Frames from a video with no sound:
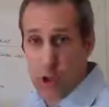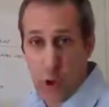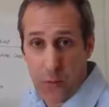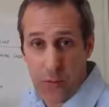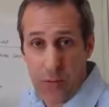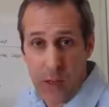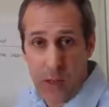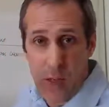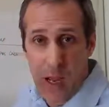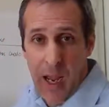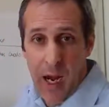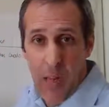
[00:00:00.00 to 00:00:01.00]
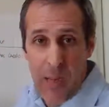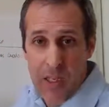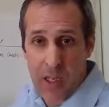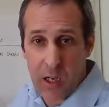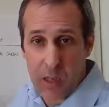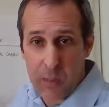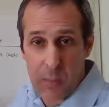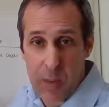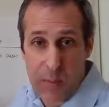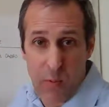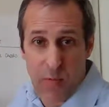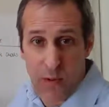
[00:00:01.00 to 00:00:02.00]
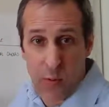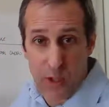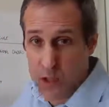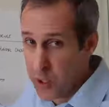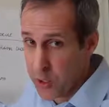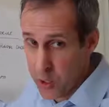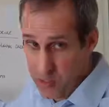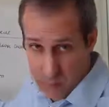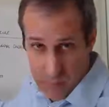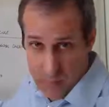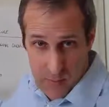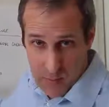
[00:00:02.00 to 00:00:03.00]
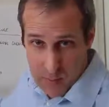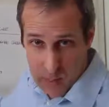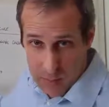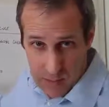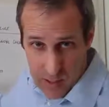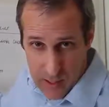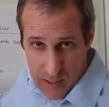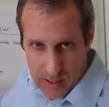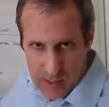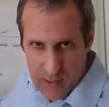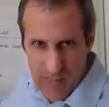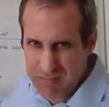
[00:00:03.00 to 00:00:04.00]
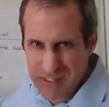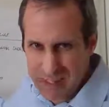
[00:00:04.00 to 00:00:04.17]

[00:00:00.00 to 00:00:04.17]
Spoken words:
John how many times people failed to turn up without their hats.